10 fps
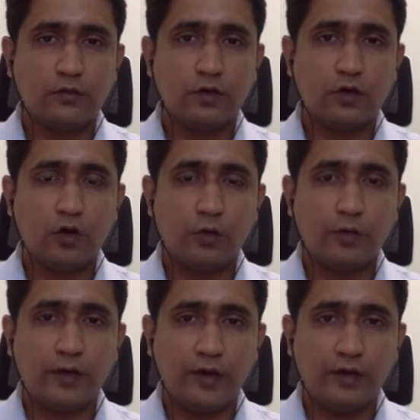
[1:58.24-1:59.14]
A
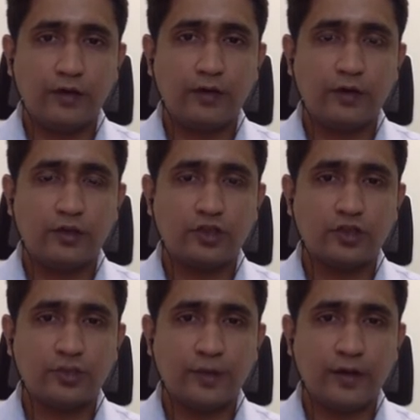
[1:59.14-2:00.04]
common error
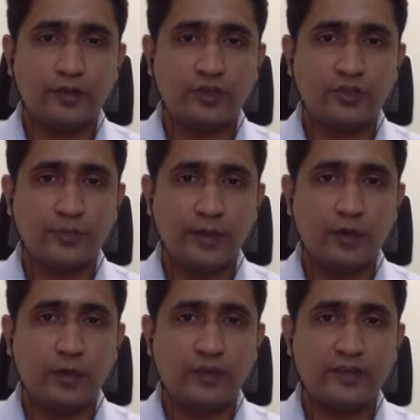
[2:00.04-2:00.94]
relationship managers
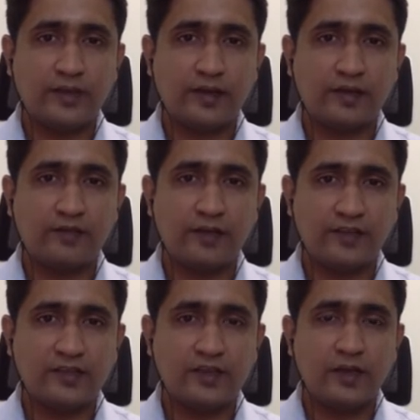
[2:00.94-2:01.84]
make while selecting
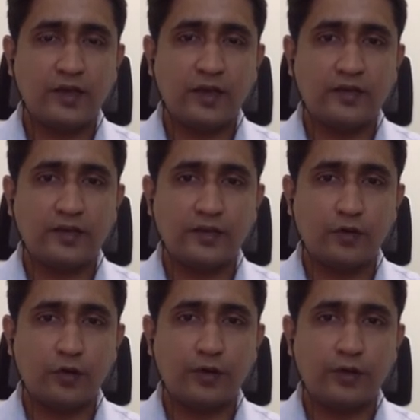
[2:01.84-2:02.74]
funds is ignoring